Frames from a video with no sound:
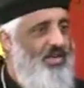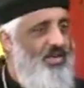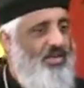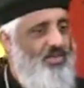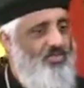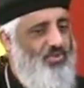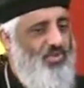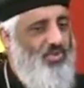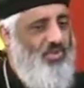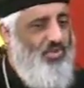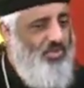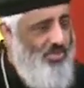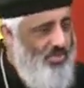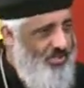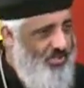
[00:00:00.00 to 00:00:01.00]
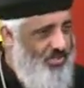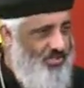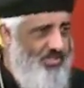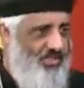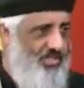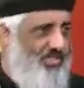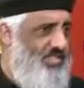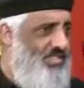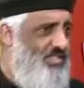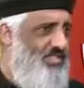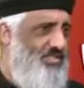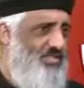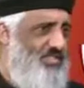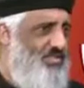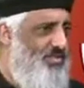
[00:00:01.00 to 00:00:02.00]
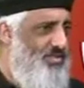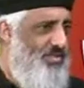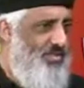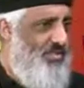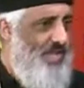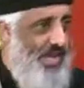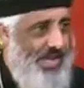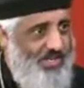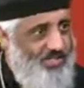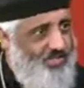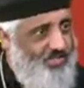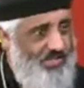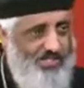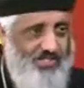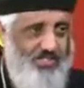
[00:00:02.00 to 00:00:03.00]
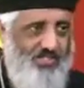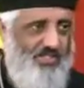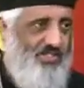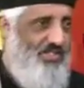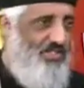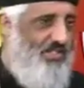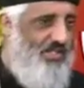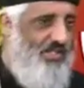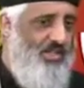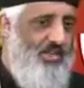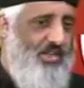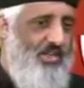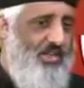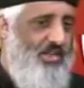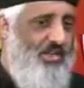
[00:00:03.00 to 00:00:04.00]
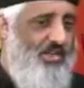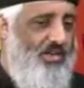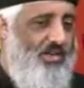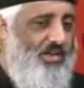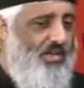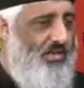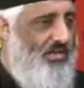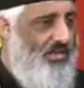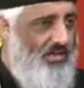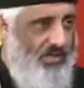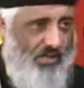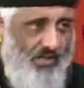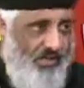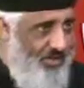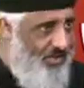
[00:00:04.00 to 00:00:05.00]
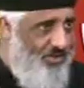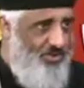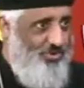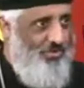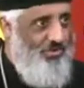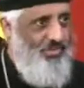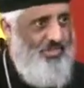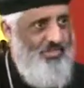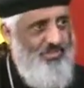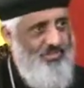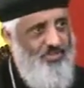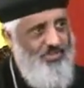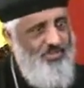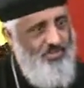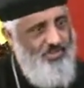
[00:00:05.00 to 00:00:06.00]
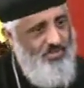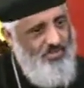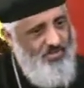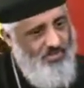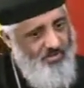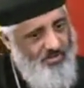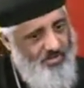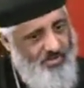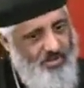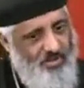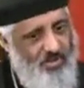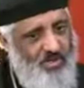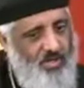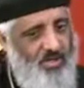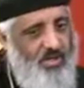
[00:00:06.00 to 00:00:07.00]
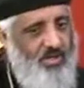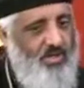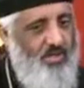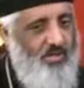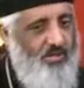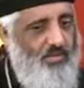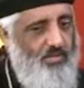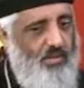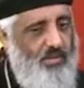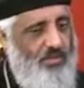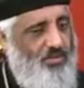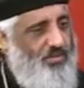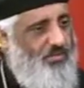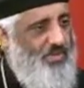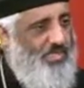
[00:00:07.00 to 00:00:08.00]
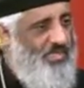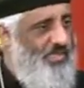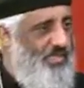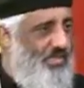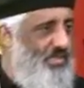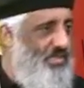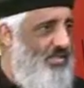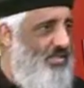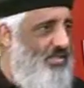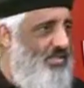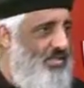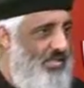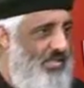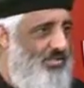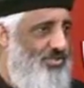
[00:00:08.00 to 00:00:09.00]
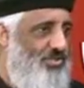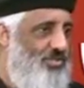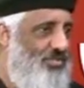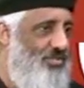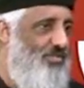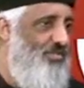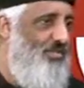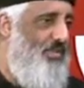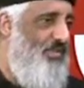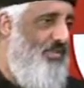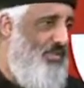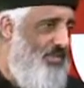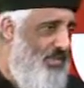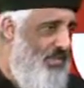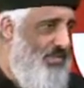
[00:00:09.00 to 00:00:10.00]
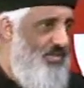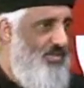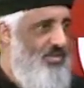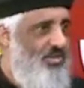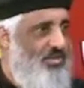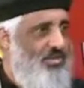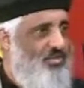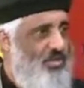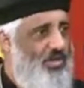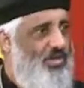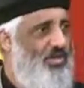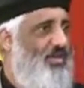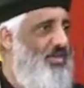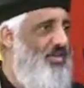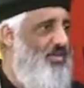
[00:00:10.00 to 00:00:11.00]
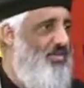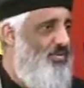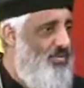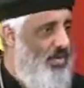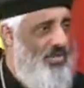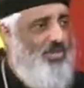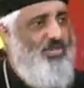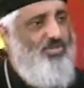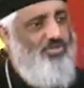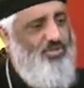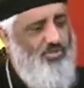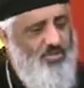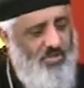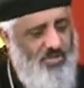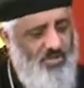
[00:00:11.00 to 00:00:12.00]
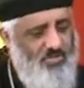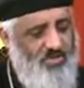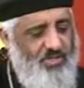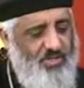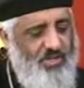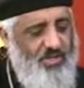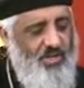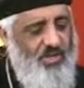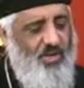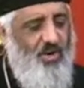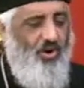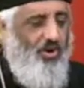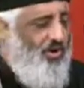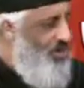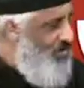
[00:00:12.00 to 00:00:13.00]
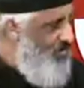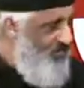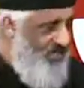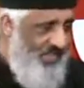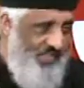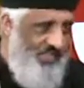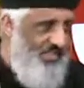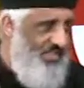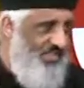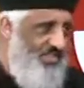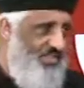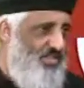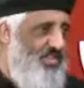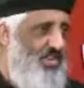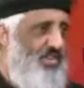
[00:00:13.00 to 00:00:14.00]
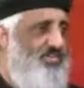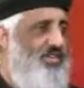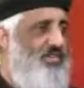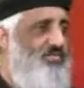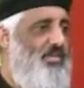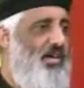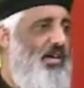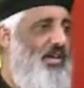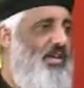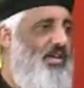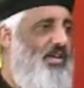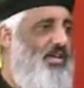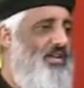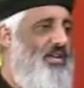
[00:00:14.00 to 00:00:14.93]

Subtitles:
for inheritance reasons or tax reasons, and health insurance if you're in a domestic relationship and you're working, your partner should be covered. All of these things are covered by